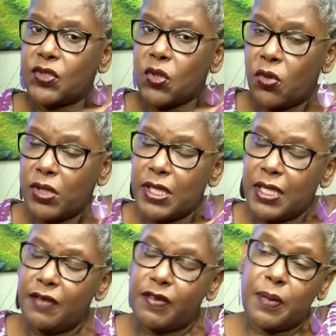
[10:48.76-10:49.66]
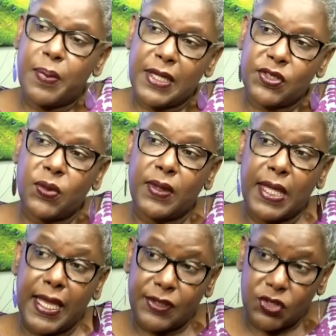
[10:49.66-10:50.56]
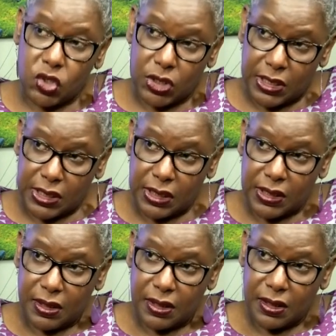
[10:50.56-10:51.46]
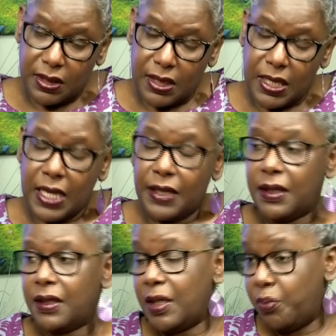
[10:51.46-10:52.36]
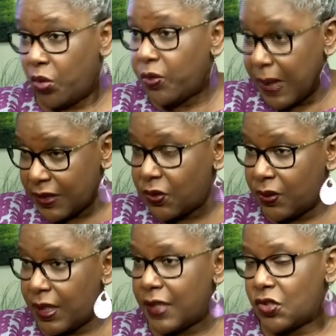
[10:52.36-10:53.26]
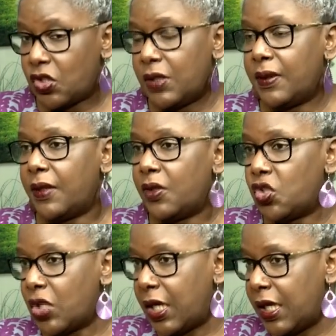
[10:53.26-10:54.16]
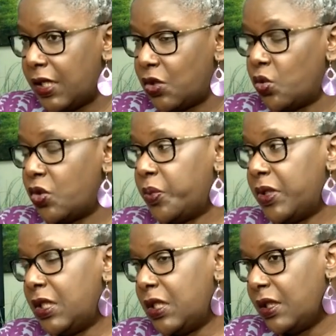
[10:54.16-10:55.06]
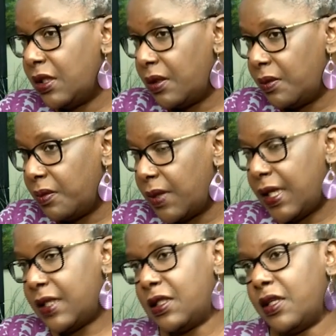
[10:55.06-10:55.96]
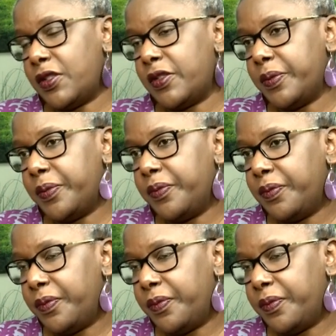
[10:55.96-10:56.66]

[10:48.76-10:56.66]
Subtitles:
It's only if they pass on the S gene, and they both pass on the S gene, that the child would be SS.